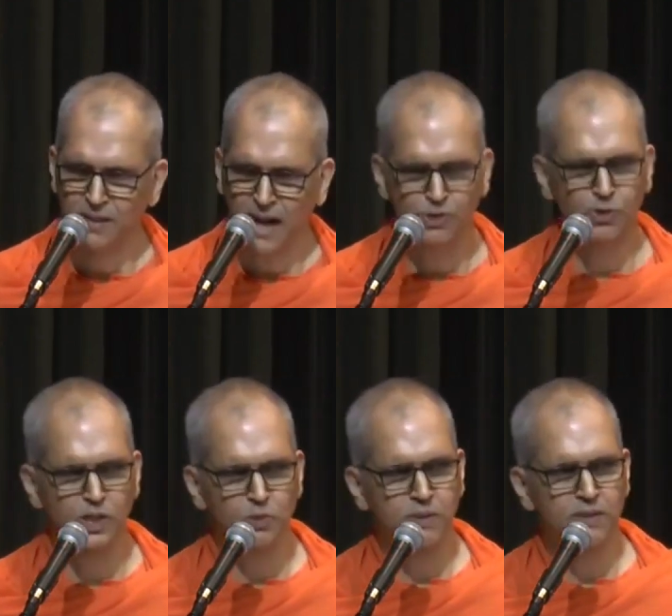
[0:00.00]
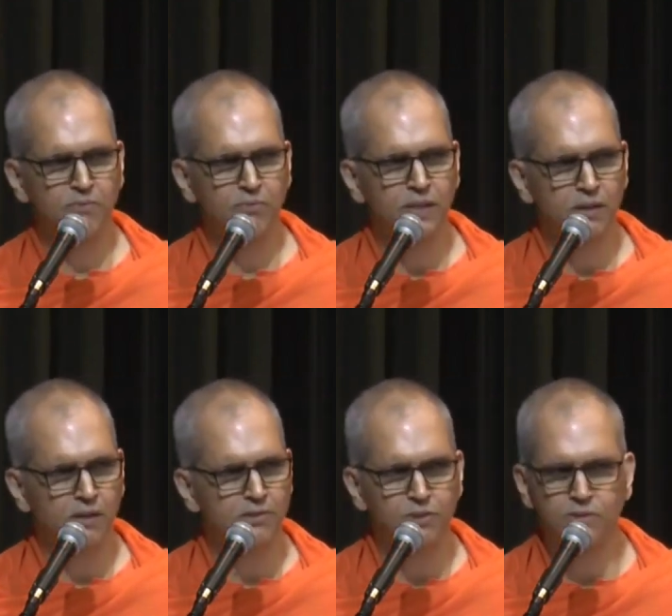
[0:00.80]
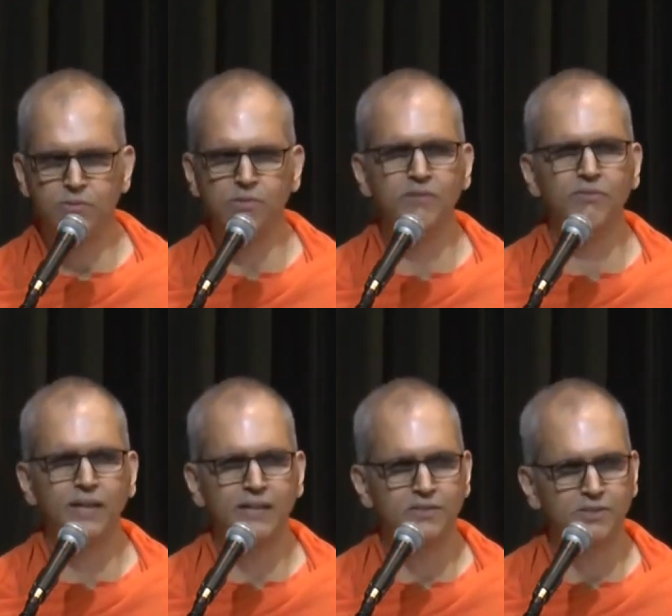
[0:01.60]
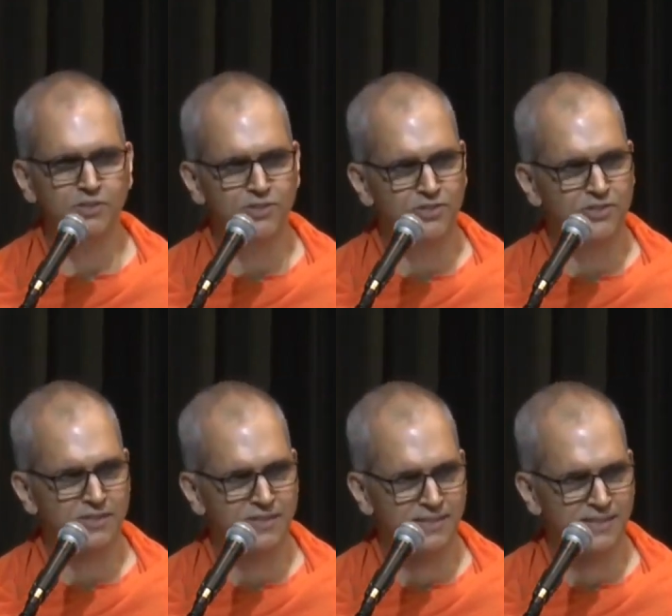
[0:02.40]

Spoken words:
actually speaking, we are all just reflectors.